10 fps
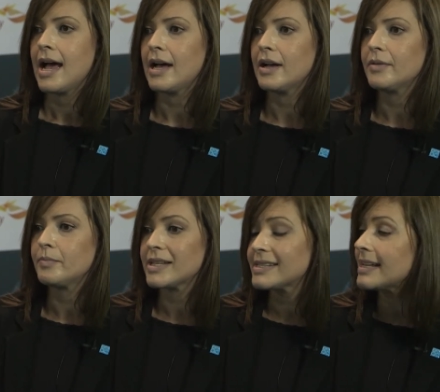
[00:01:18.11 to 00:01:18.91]

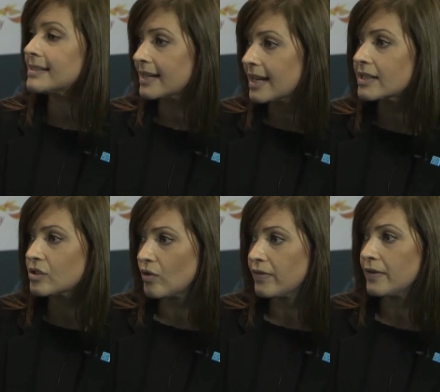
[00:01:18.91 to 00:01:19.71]
um, the centre
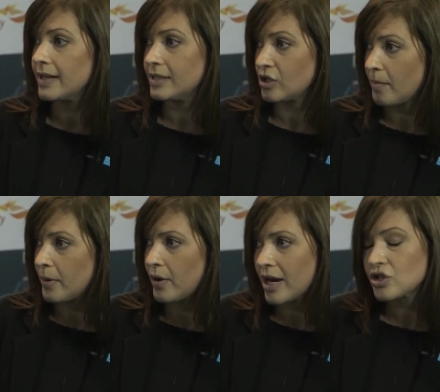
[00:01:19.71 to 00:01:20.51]
kicked off its
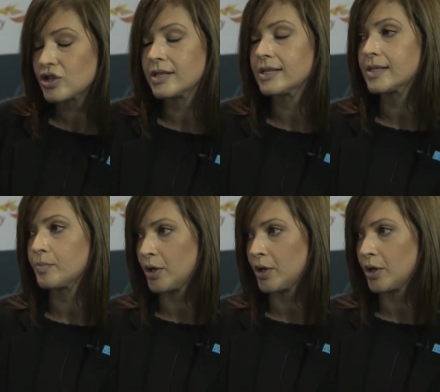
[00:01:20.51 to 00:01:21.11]
operations,